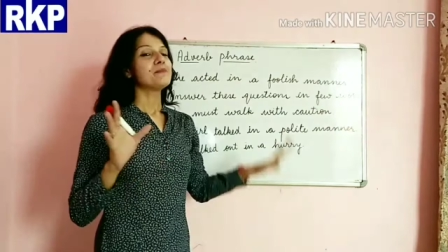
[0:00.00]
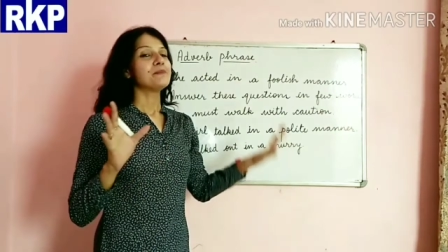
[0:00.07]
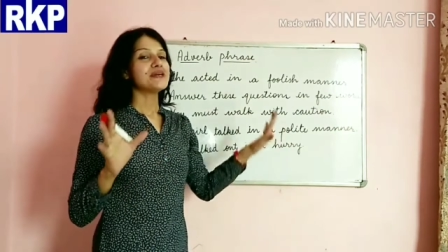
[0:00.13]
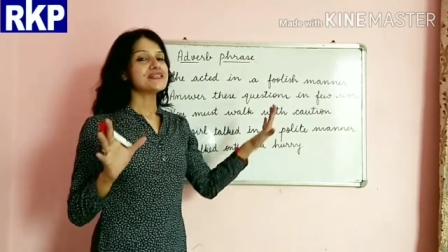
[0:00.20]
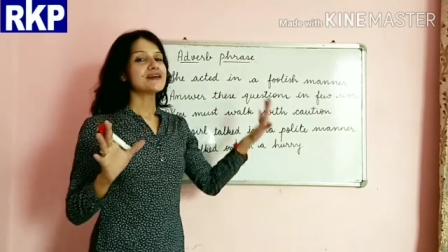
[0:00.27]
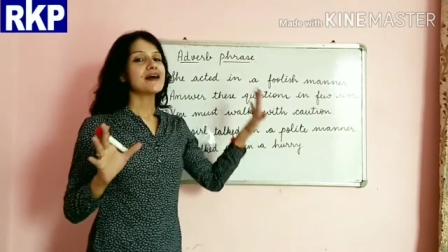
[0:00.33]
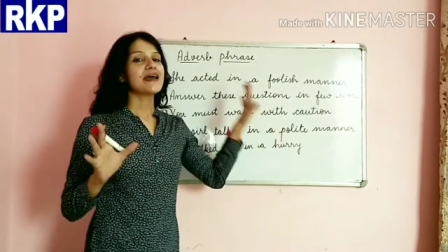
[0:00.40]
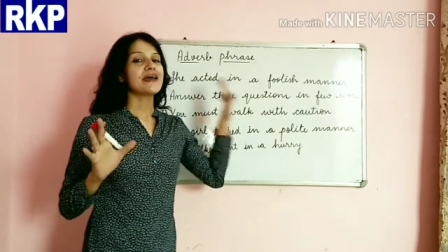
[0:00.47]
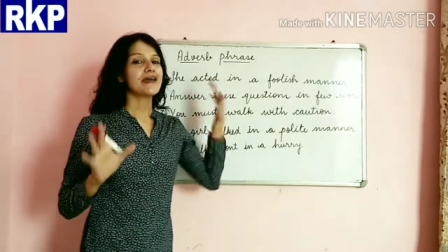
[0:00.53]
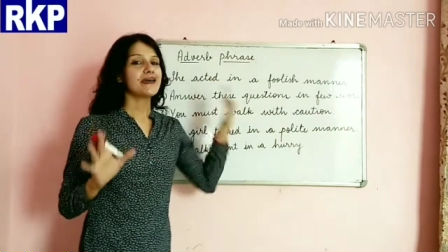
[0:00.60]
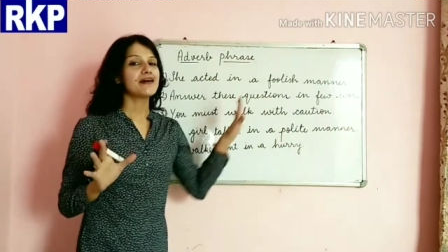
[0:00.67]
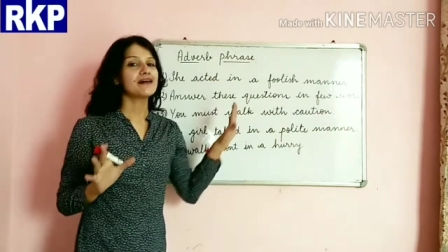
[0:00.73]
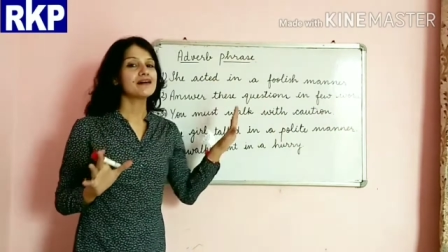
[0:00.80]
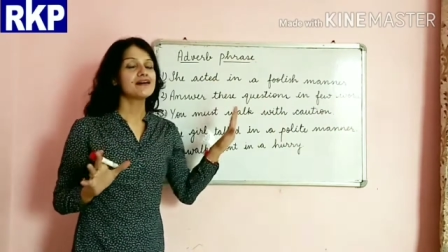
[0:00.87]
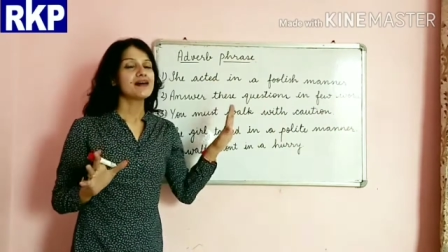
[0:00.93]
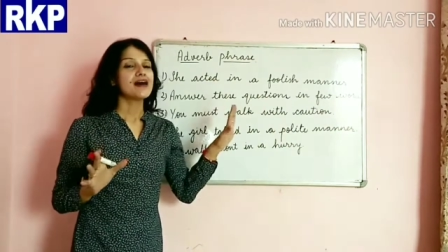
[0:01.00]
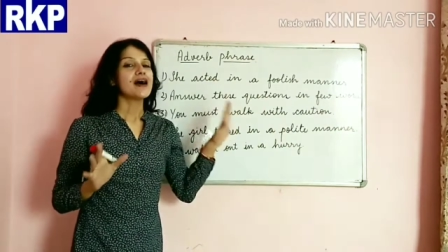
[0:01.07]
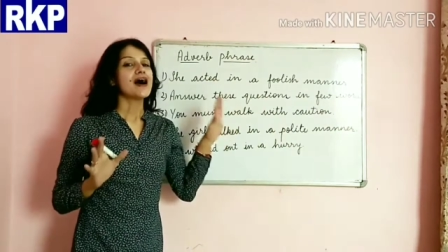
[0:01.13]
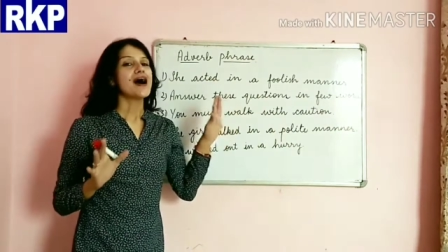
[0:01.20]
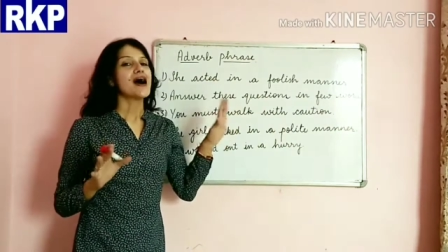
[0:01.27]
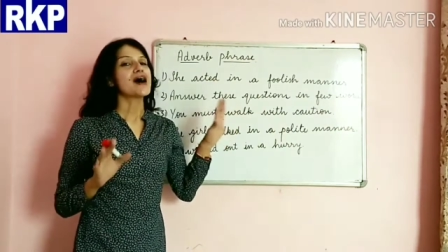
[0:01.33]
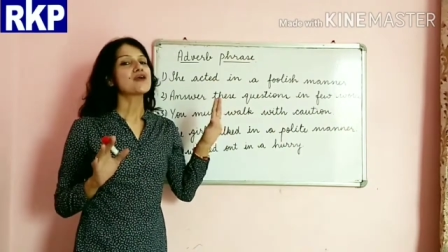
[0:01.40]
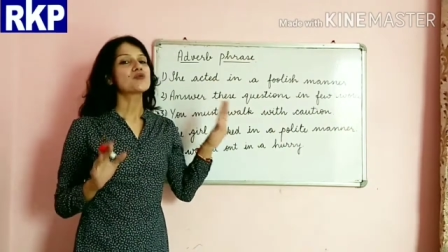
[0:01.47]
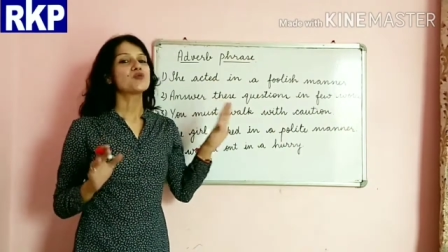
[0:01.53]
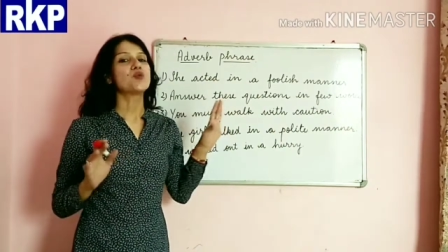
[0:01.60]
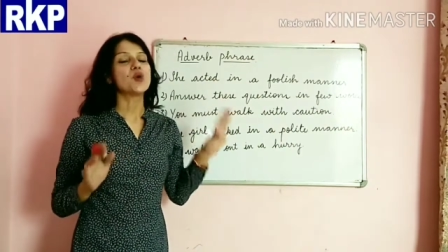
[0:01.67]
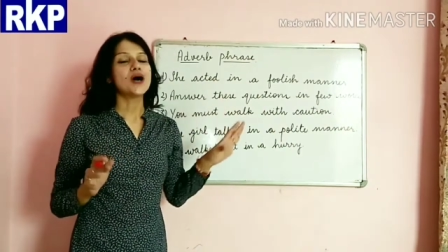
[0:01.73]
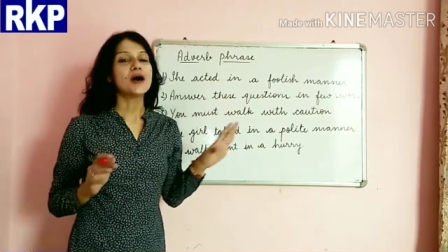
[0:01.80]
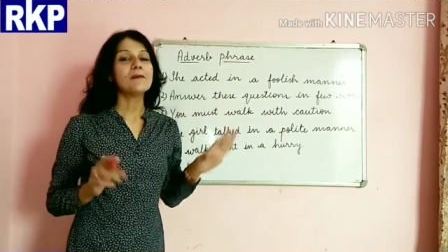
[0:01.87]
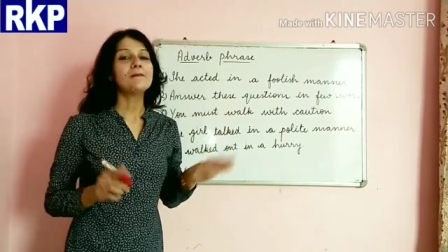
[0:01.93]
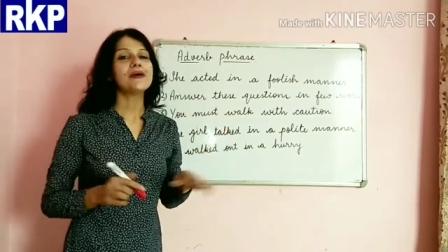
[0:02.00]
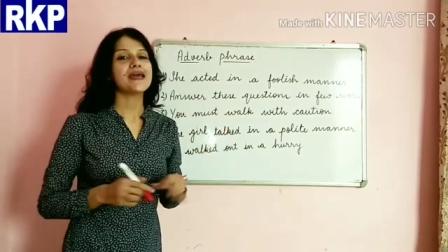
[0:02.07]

beta, here our verb